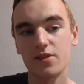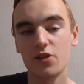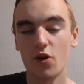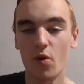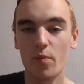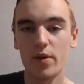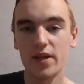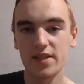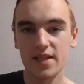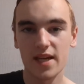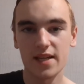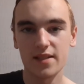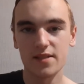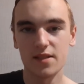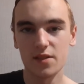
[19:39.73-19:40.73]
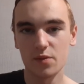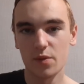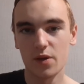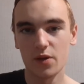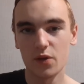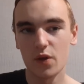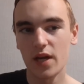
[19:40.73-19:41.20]
to not be a taxi as
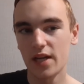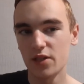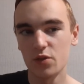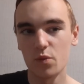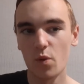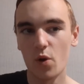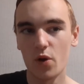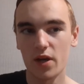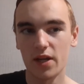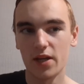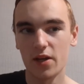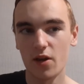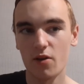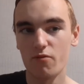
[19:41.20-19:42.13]
well. You can just walk in and go,